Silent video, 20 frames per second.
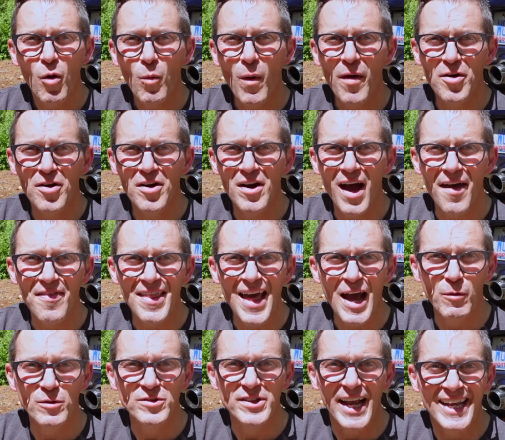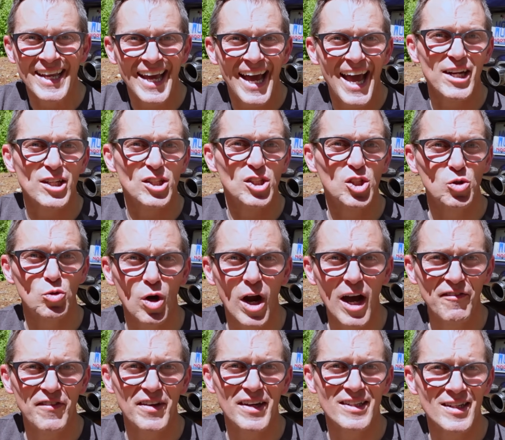whether or not that was a
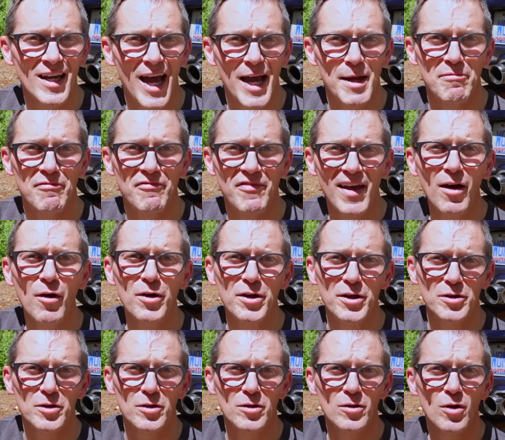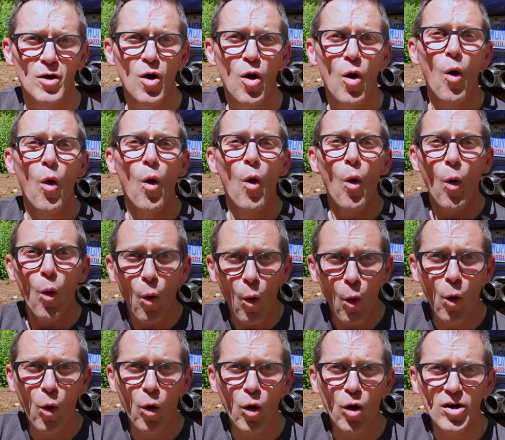catastrophic type failure
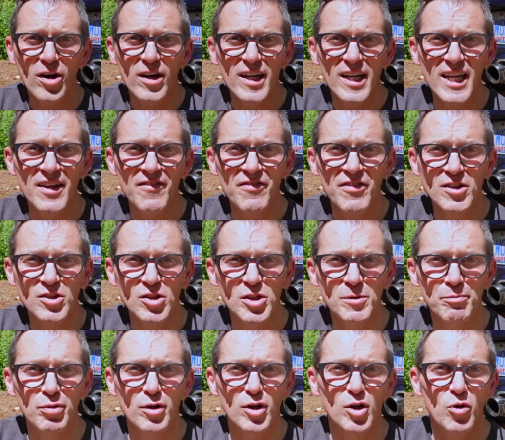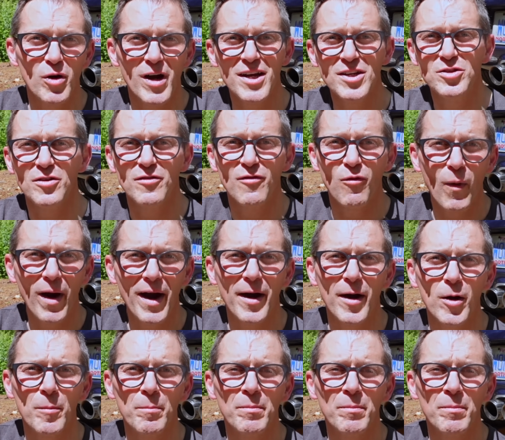or if this is progressive wear,